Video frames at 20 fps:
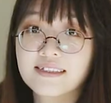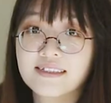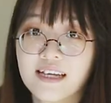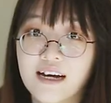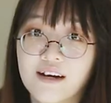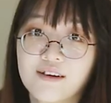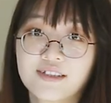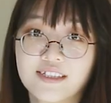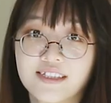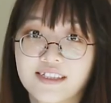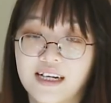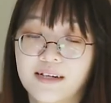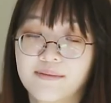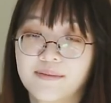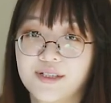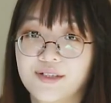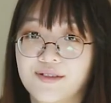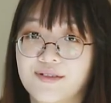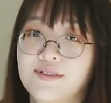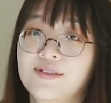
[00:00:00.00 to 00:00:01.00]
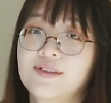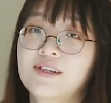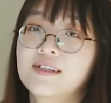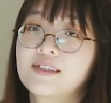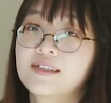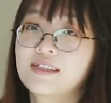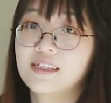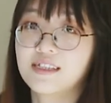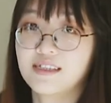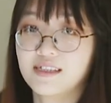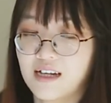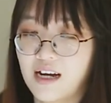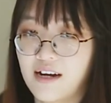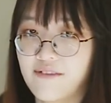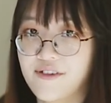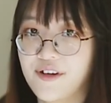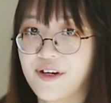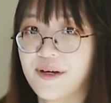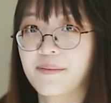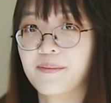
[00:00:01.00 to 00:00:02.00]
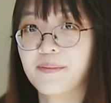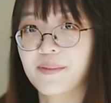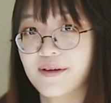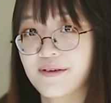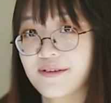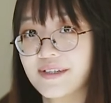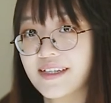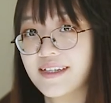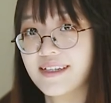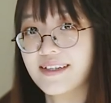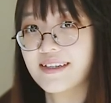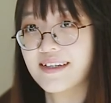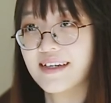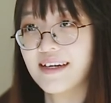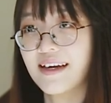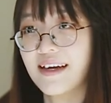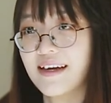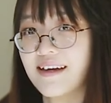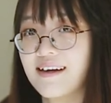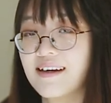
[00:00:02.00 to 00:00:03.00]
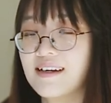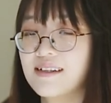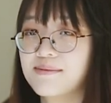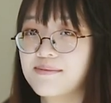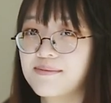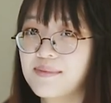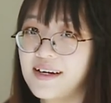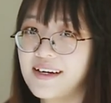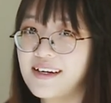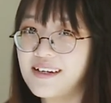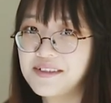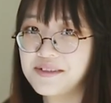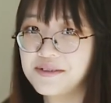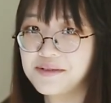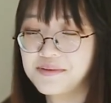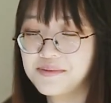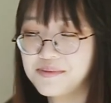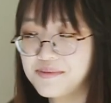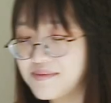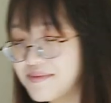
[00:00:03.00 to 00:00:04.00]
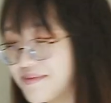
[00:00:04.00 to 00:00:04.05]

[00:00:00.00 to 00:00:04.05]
now it's time to discovering beauty at my home